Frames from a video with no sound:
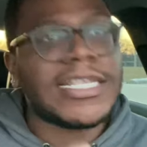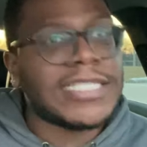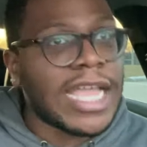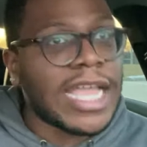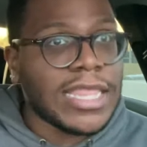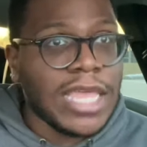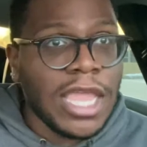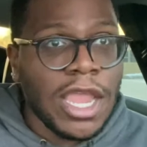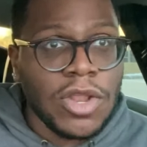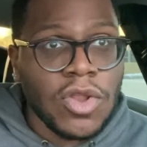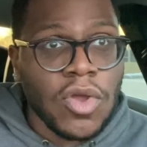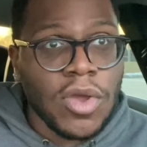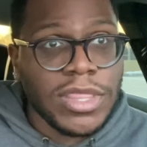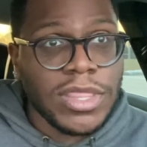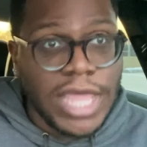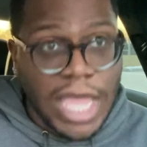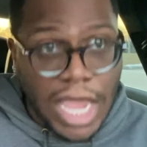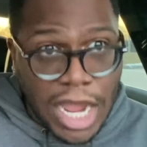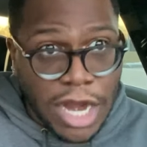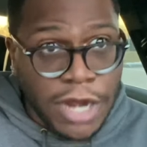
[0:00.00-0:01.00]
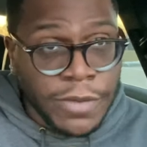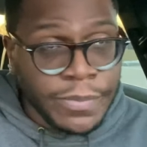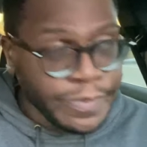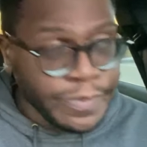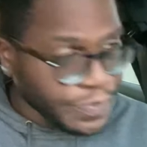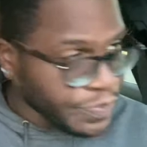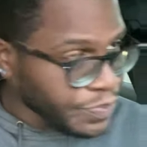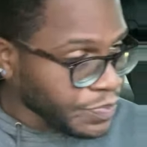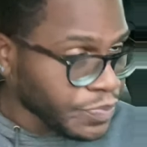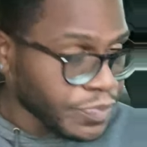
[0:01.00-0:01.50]
neither here nor there.
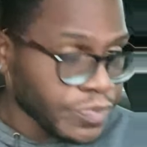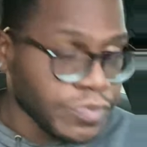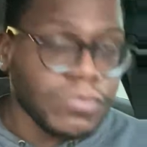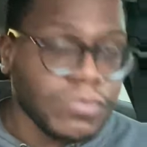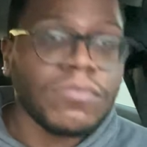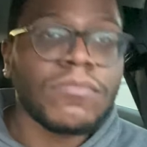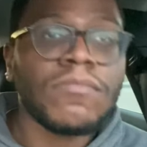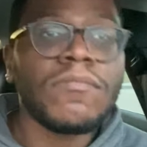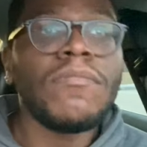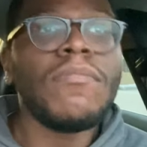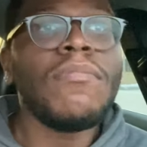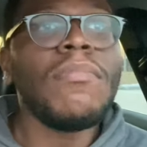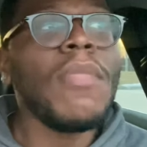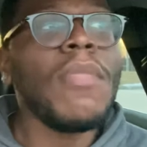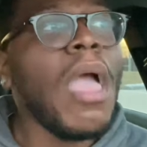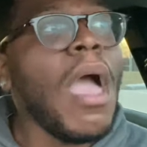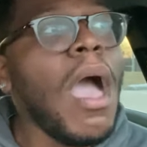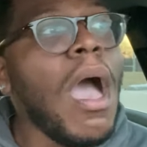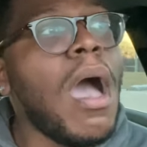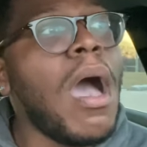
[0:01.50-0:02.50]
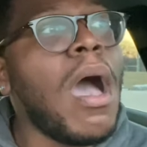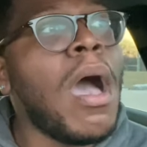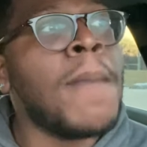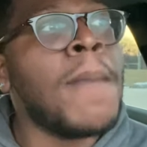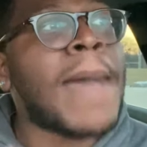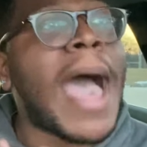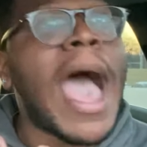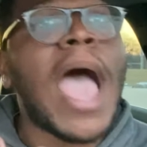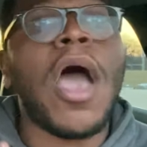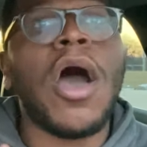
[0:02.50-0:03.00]

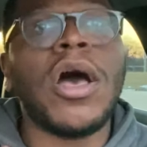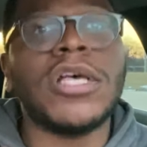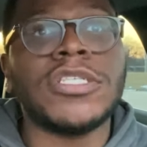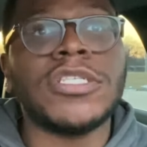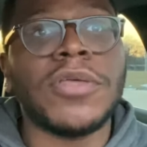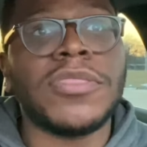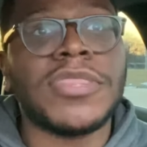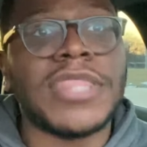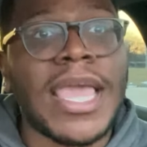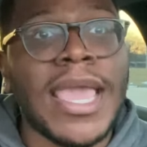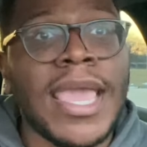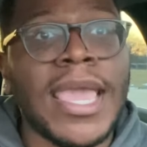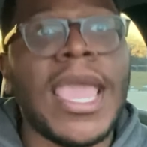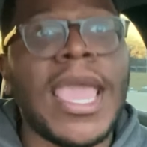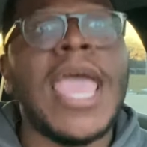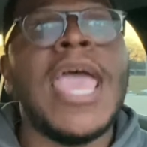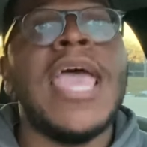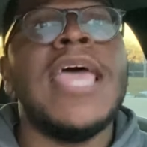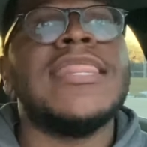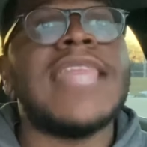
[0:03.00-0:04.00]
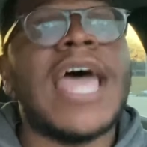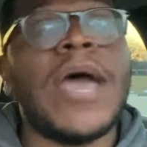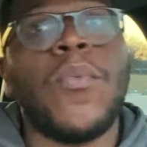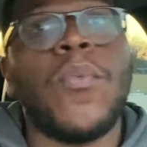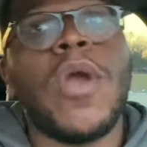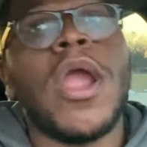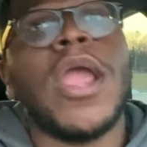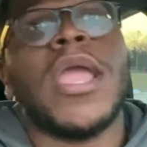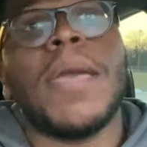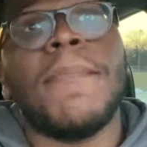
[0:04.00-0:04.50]
I also think that
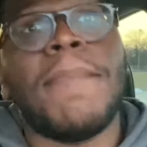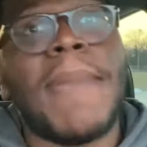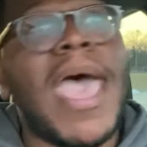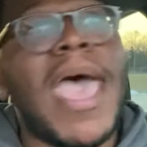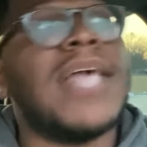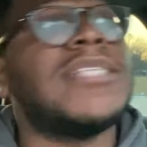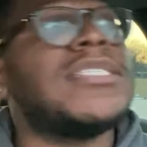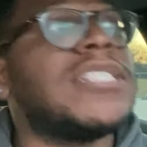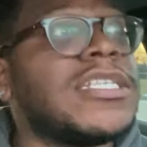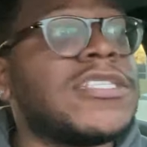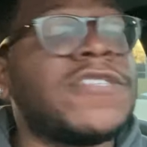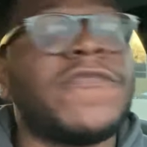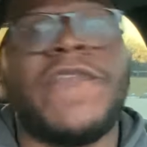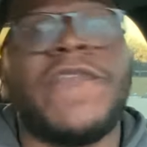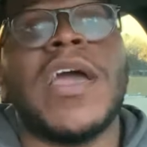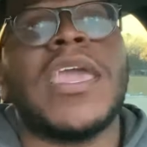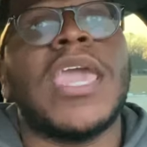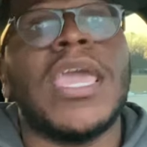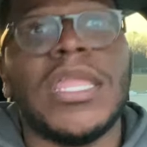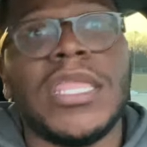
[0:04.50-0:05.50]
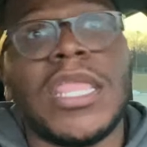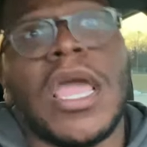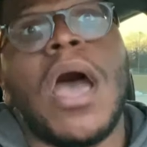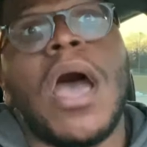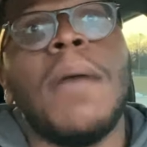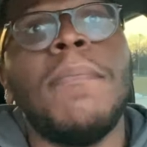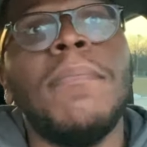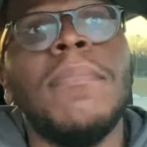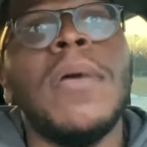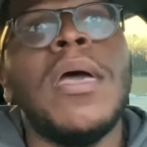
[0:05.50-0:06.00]
wearing a mask is fucking
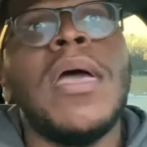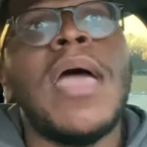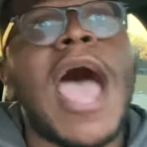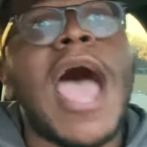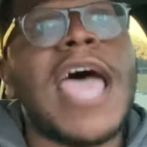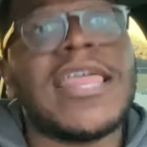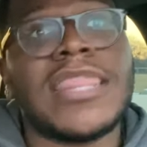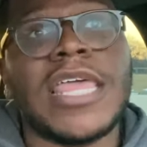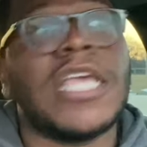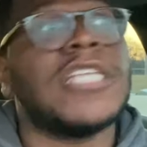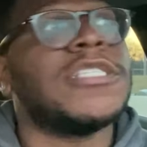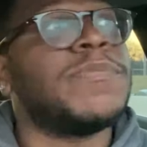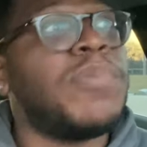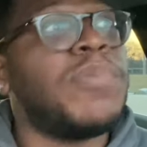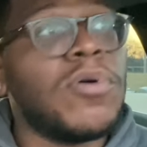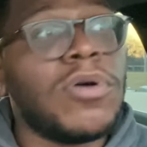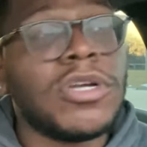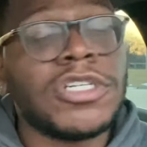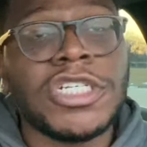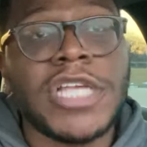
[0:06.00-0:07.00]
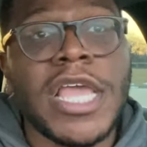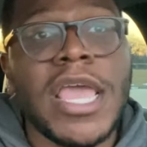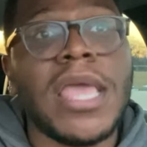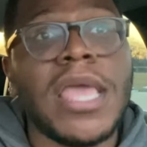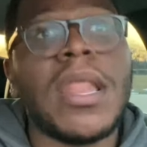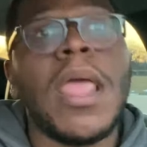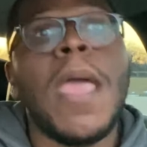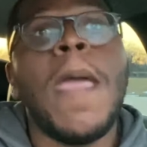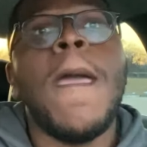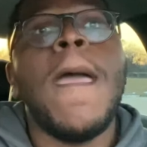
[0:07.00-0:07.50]
dumb. I think it's
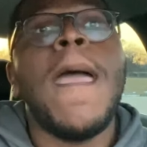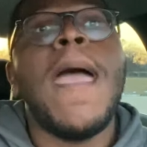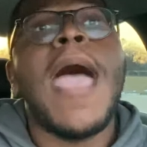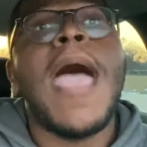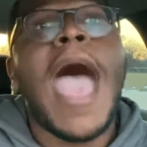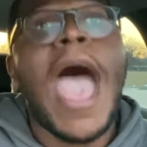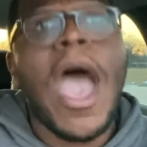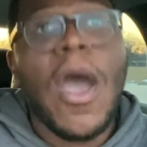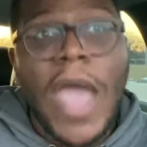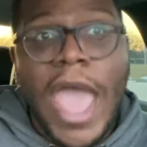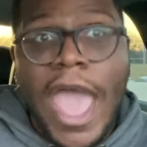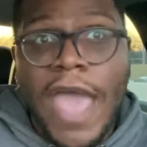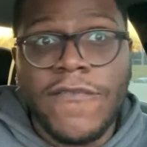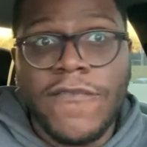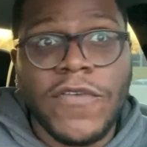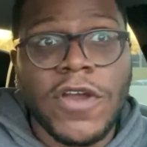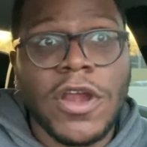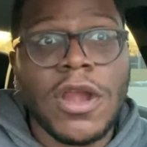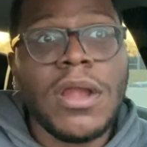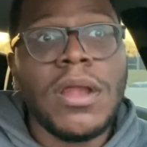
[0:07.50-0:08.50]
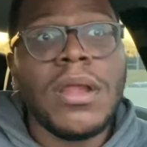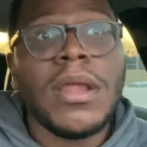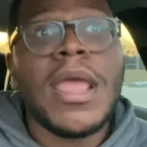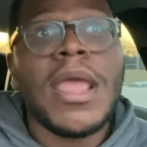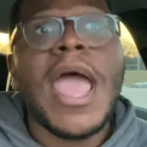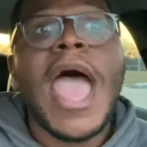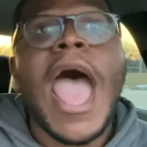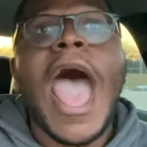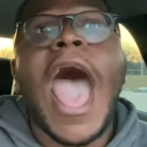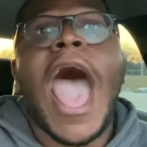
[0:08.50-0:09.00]
bullshit. However,
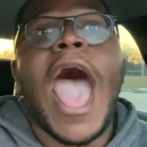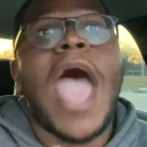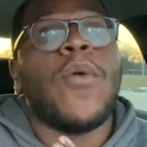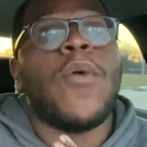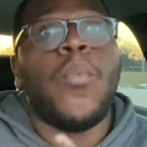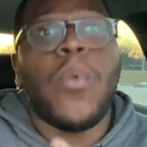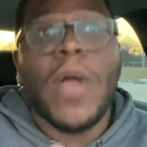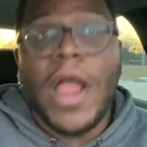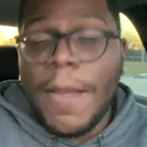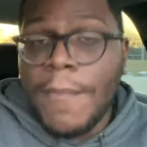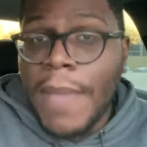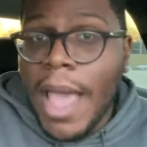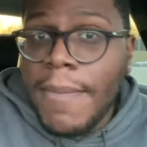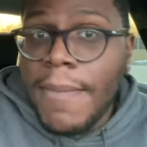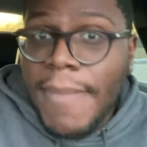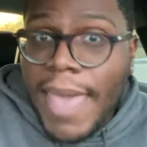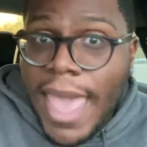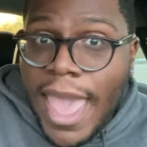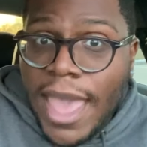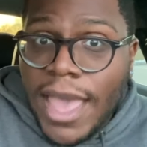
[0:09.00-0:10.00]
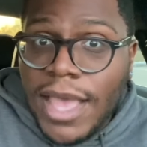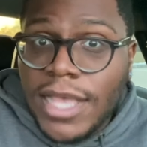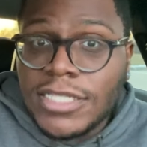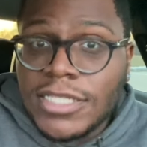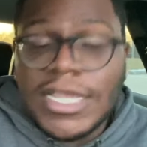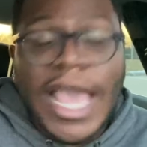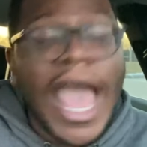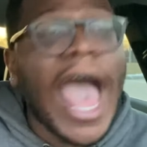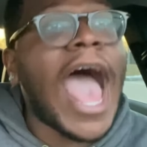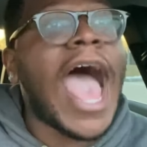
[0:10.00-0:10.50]
I wear my
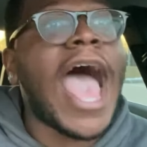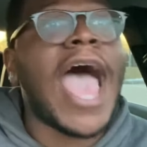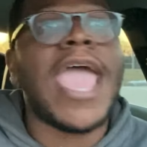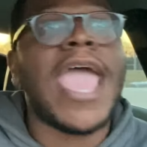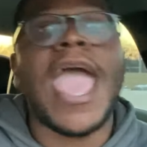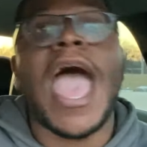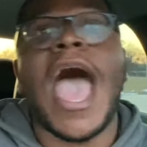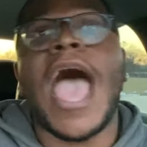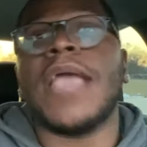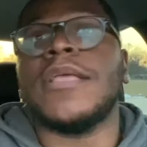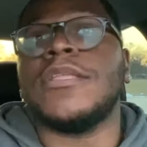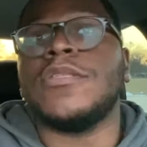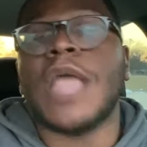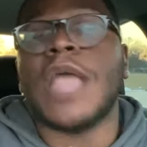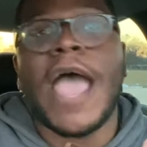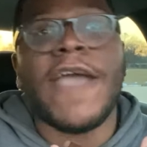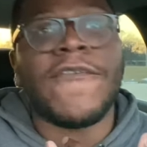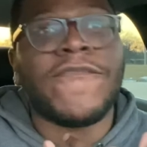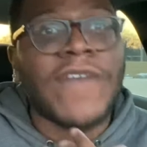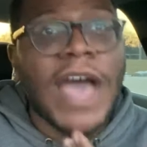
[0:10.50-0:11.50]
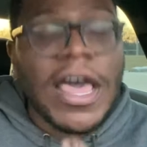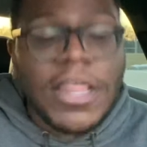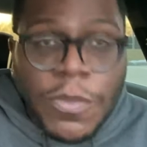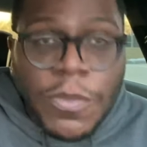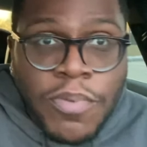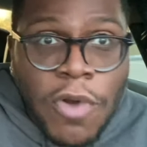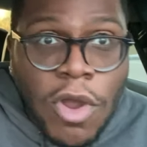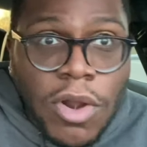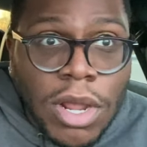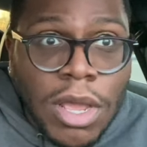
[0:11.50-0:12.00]
mask. I follow
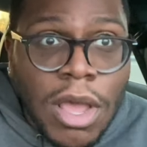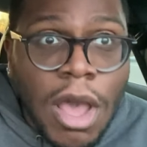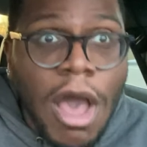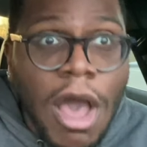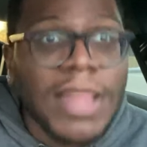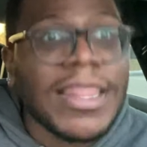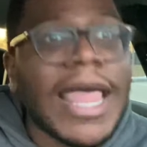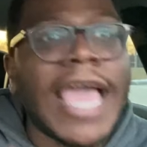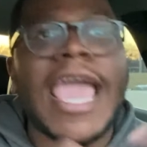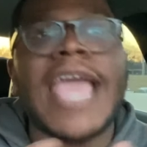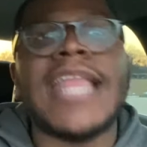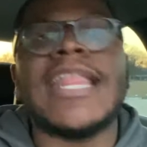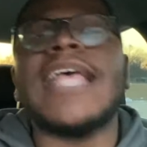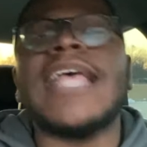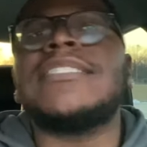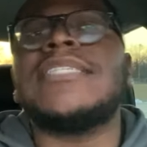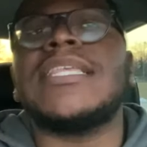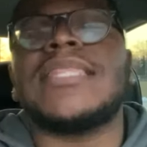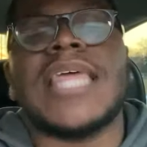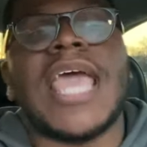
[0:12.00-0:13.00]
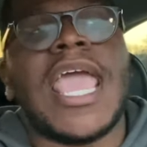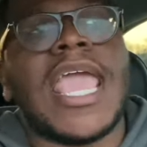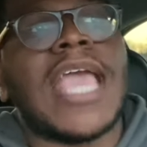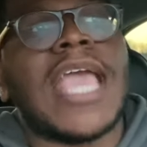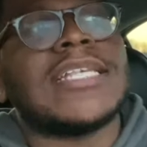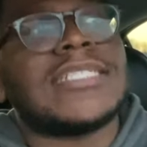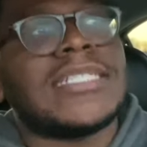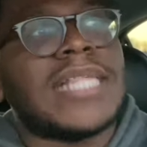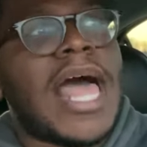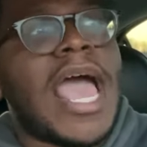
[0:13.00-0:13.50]
protocol. Like, and that's the thing.
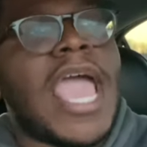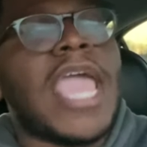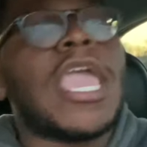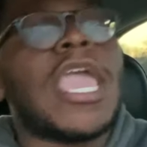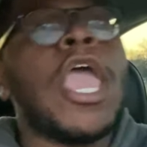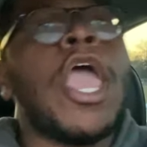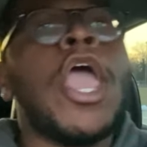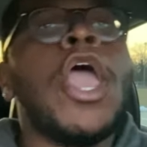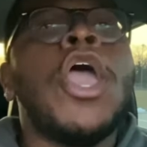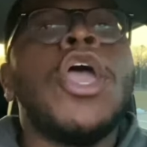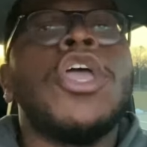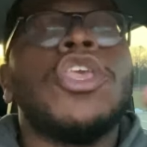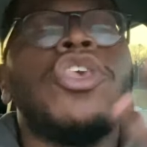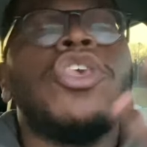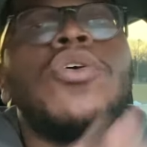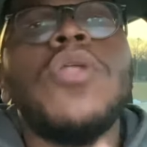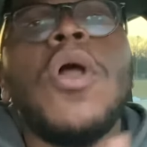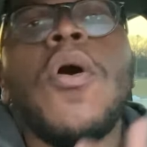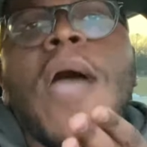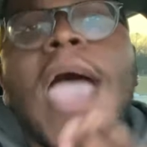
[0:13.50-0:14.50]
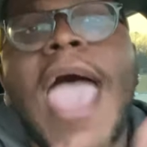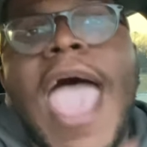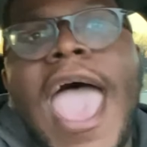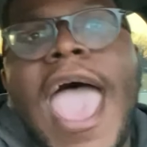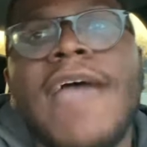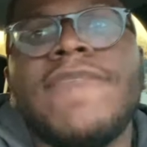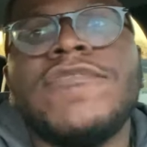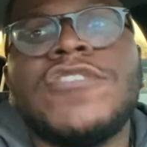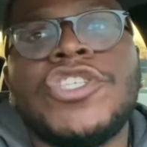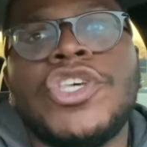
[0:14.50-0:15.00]
It's like, you don't
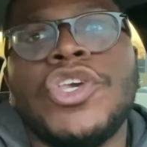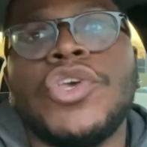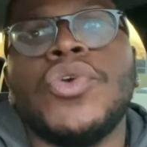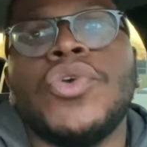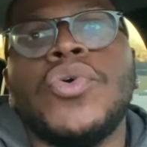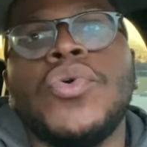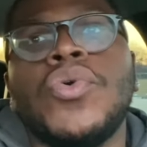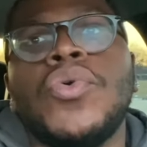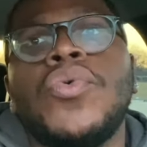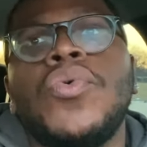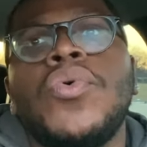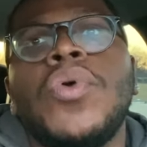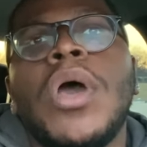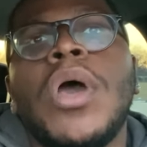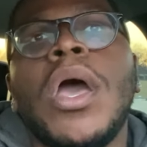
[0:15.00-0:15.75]
have to